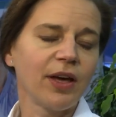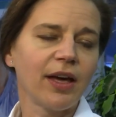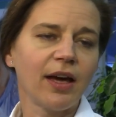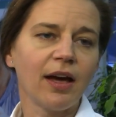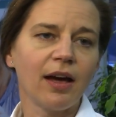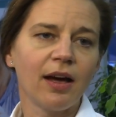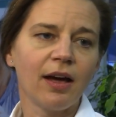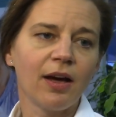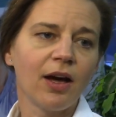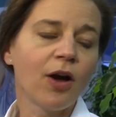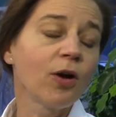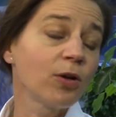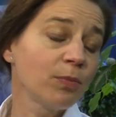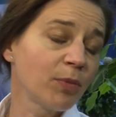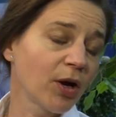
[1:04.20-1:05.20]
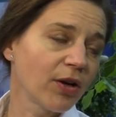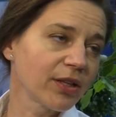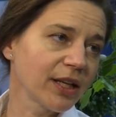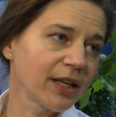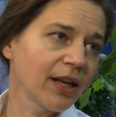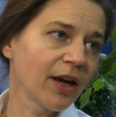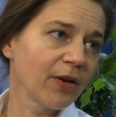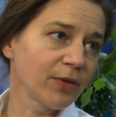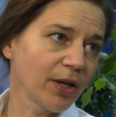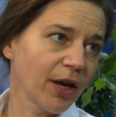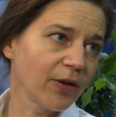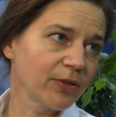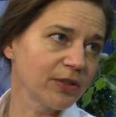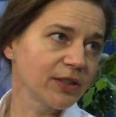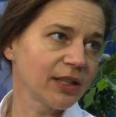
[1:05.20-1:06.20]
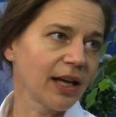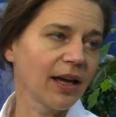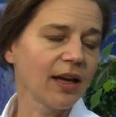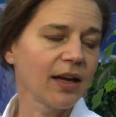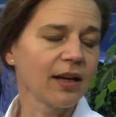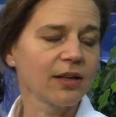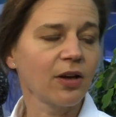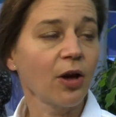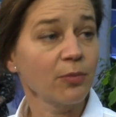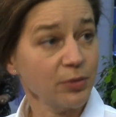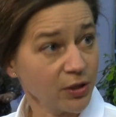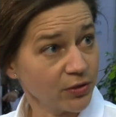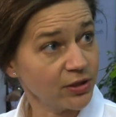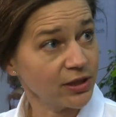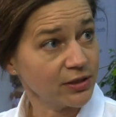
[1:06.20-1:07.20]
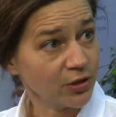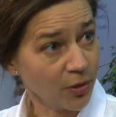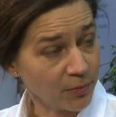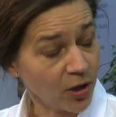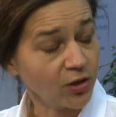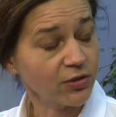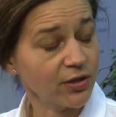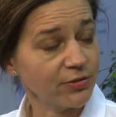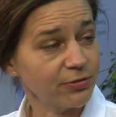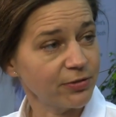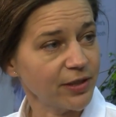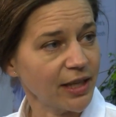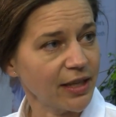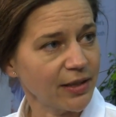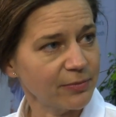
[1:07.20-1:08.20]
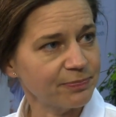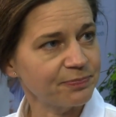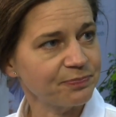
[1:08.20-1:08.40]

a whole body low-dose computed tomography.